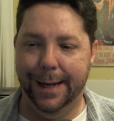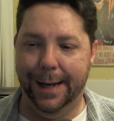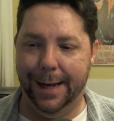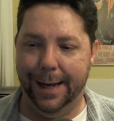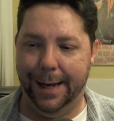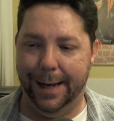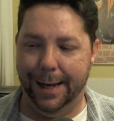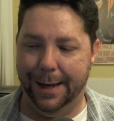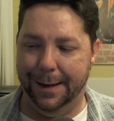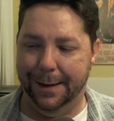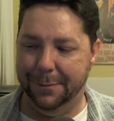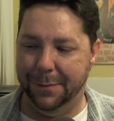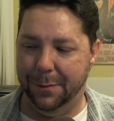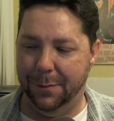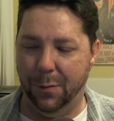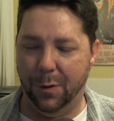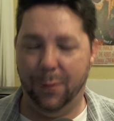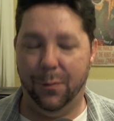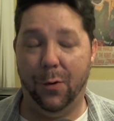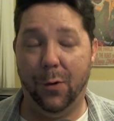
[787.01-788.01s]

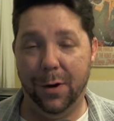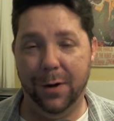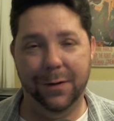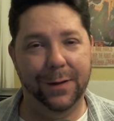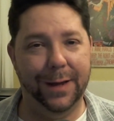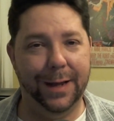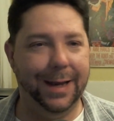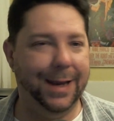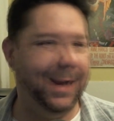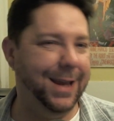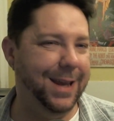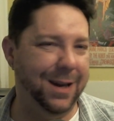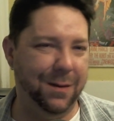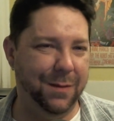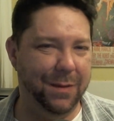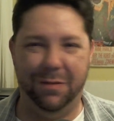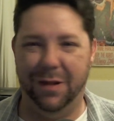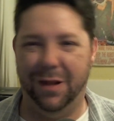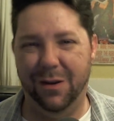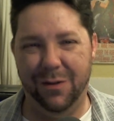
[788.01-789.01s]
More importantly, it'll
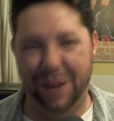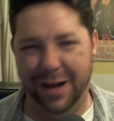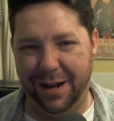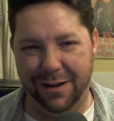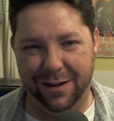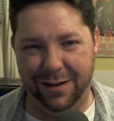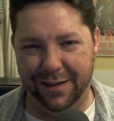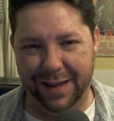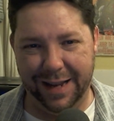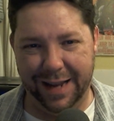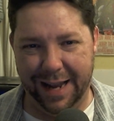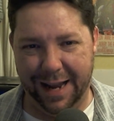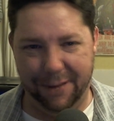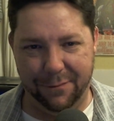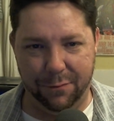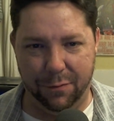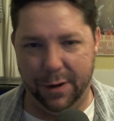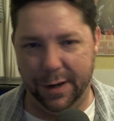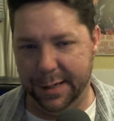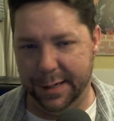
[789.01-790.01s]
be blown out at like half
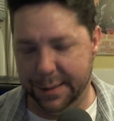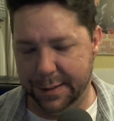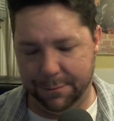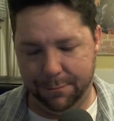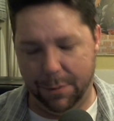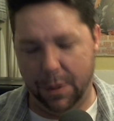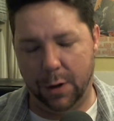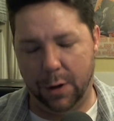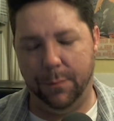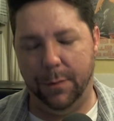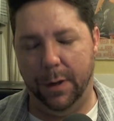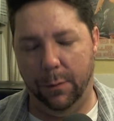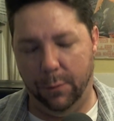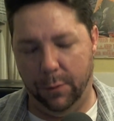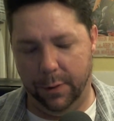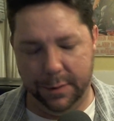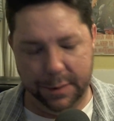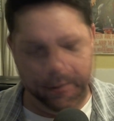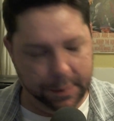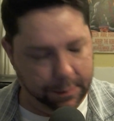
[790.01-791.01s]
price. Mark my
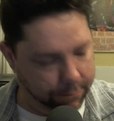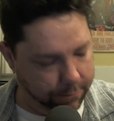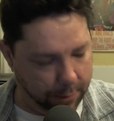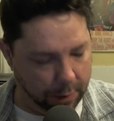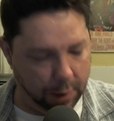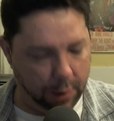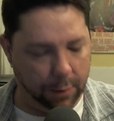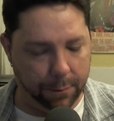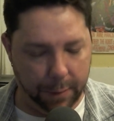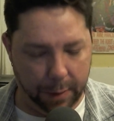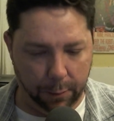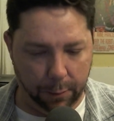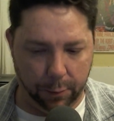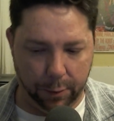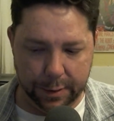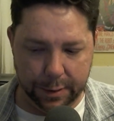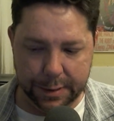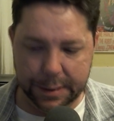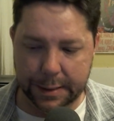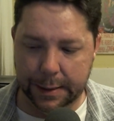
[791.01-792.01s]
words. eBay
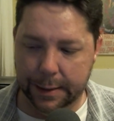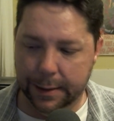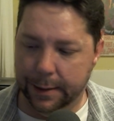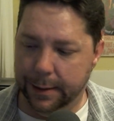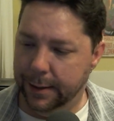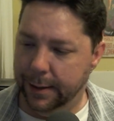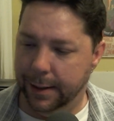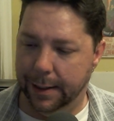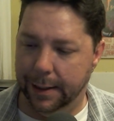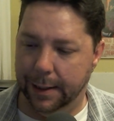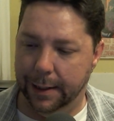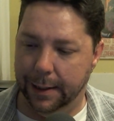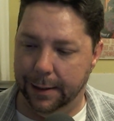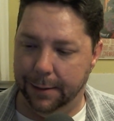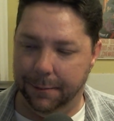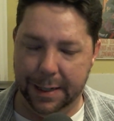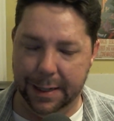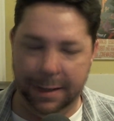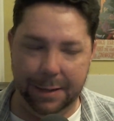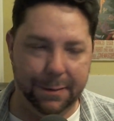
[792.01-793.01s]

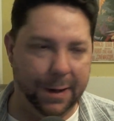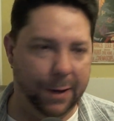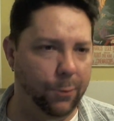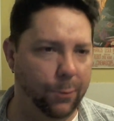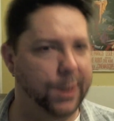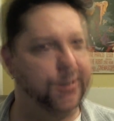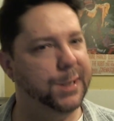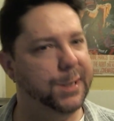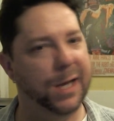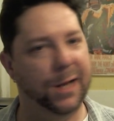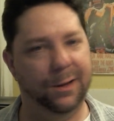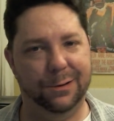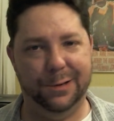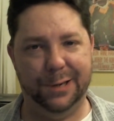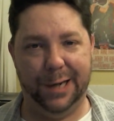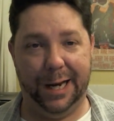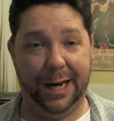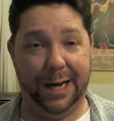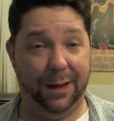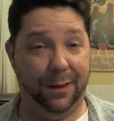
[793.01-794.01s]
resellers
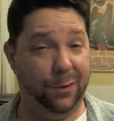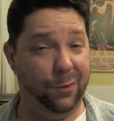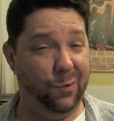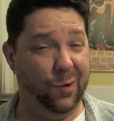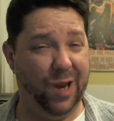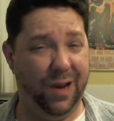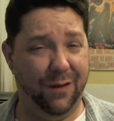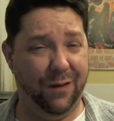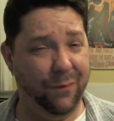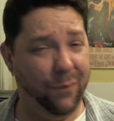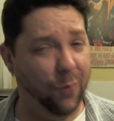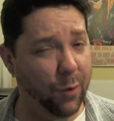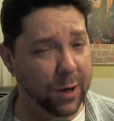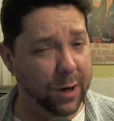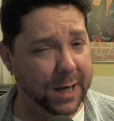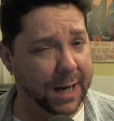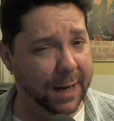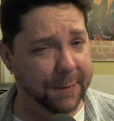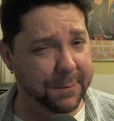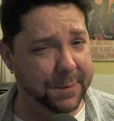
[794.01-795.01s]
are getting 3-4
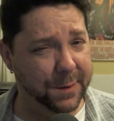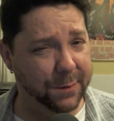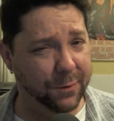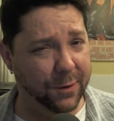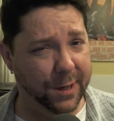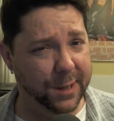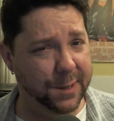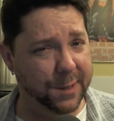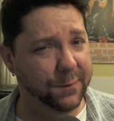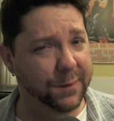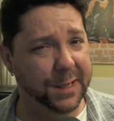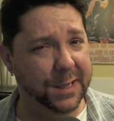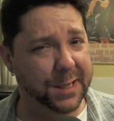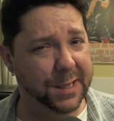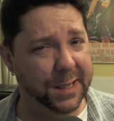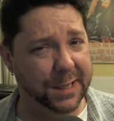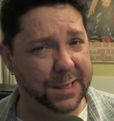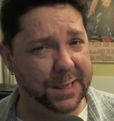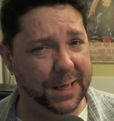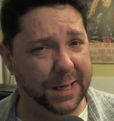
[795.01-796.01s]
times the price for these
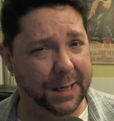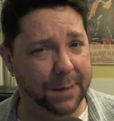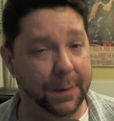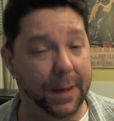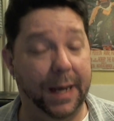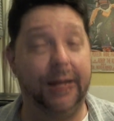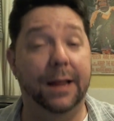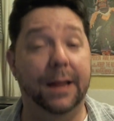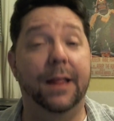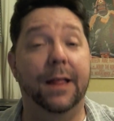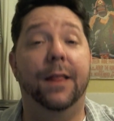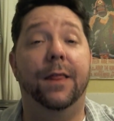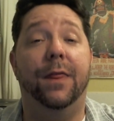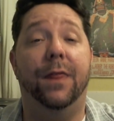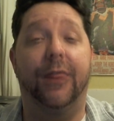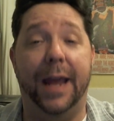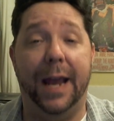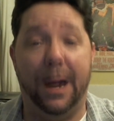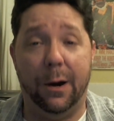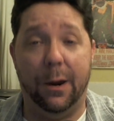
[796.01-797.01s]
things on eBay.
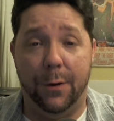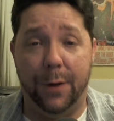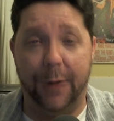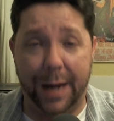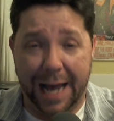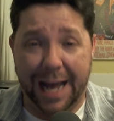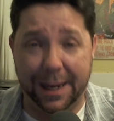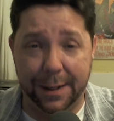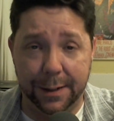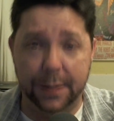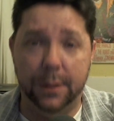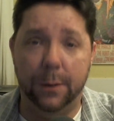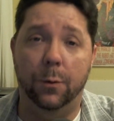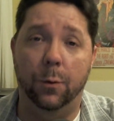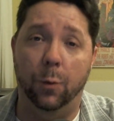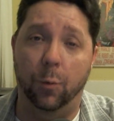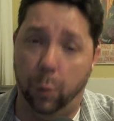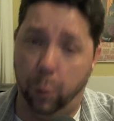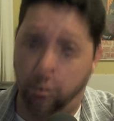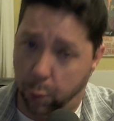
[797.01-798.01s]
They are not
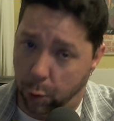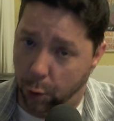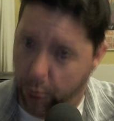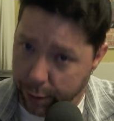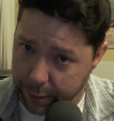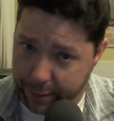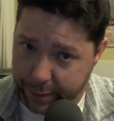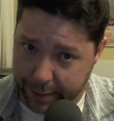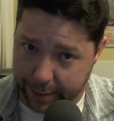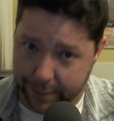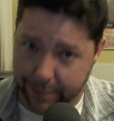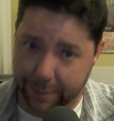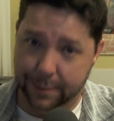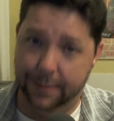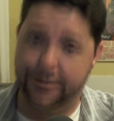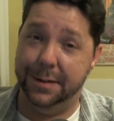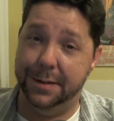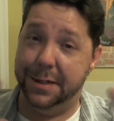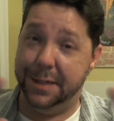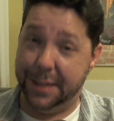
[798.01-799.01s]
worth it.
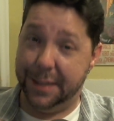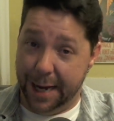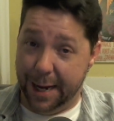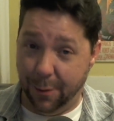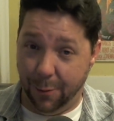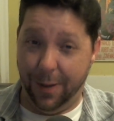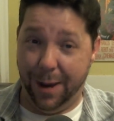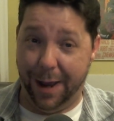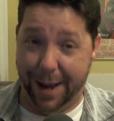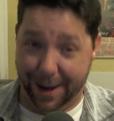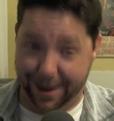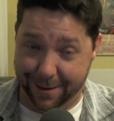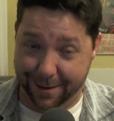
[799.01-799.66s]
Stay away.